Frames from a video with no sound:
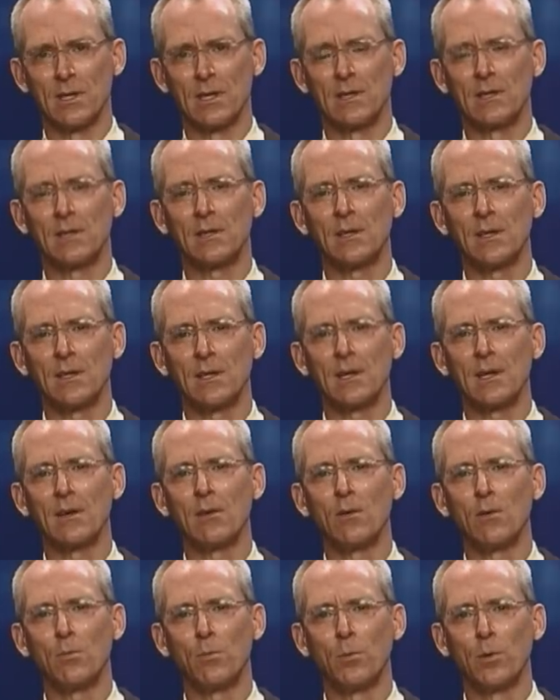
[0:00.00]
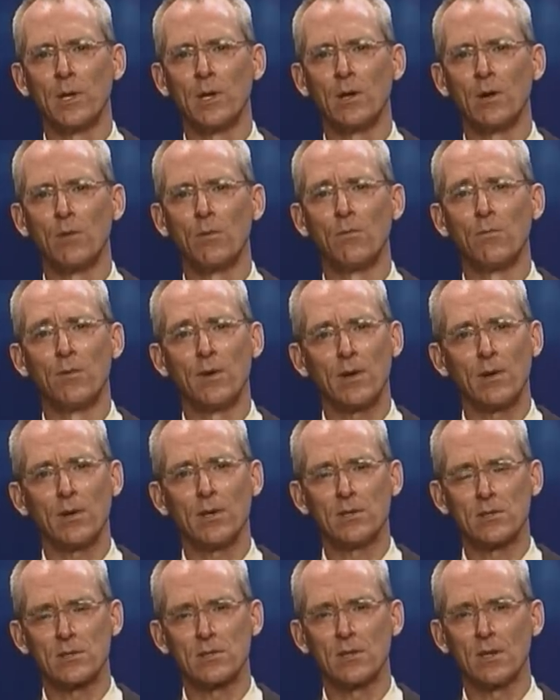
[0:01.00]
And the thing that I hope we go very
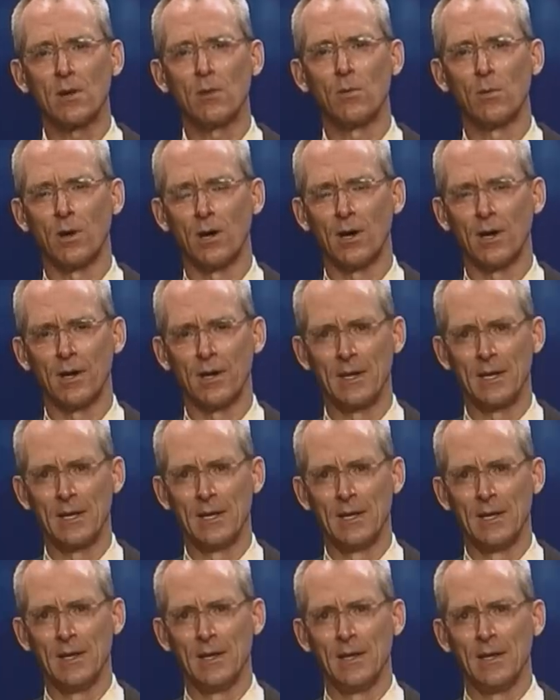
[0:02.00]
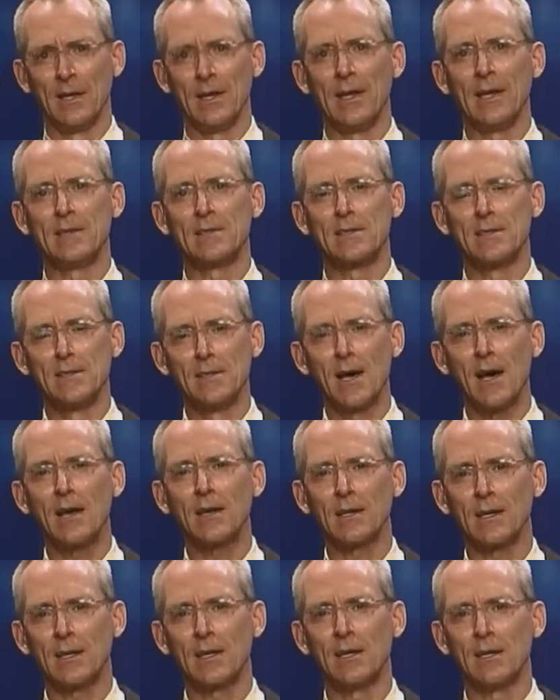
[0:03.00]
slow on is not
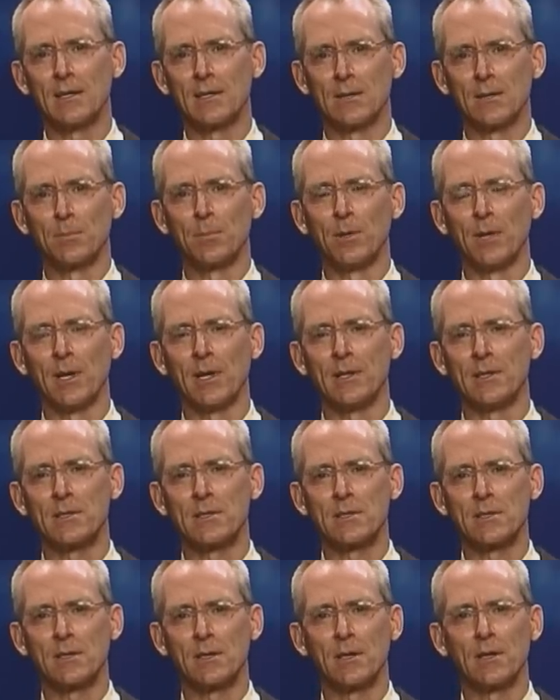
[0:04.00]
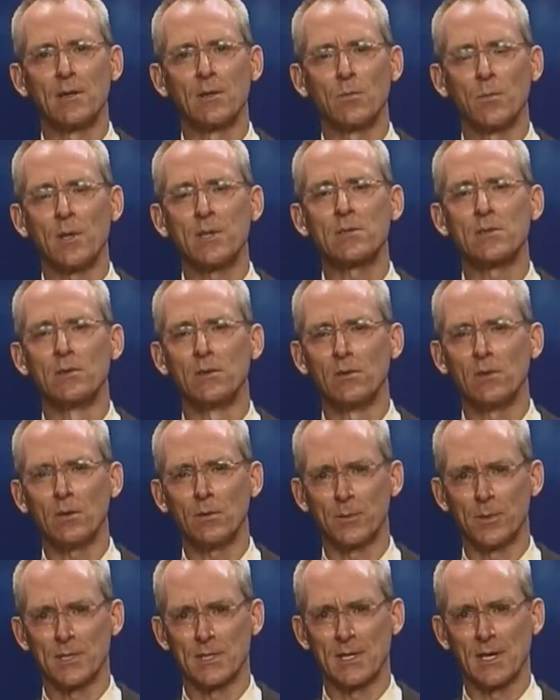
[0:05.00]
getting to the place that Western Europe
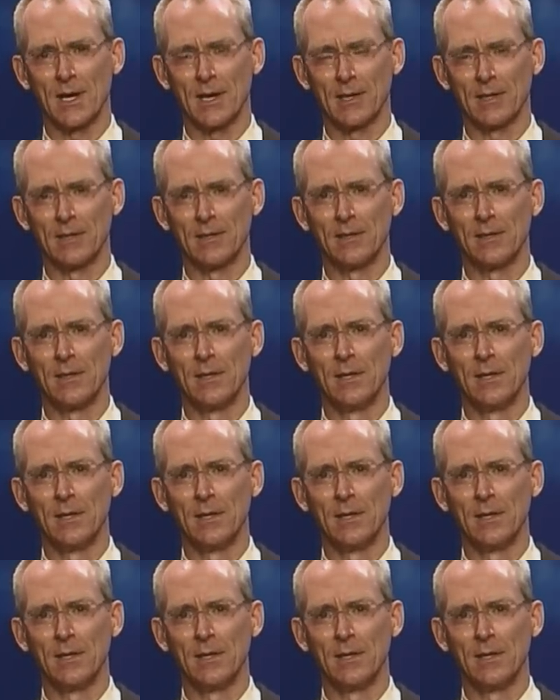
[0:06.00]
has gotten,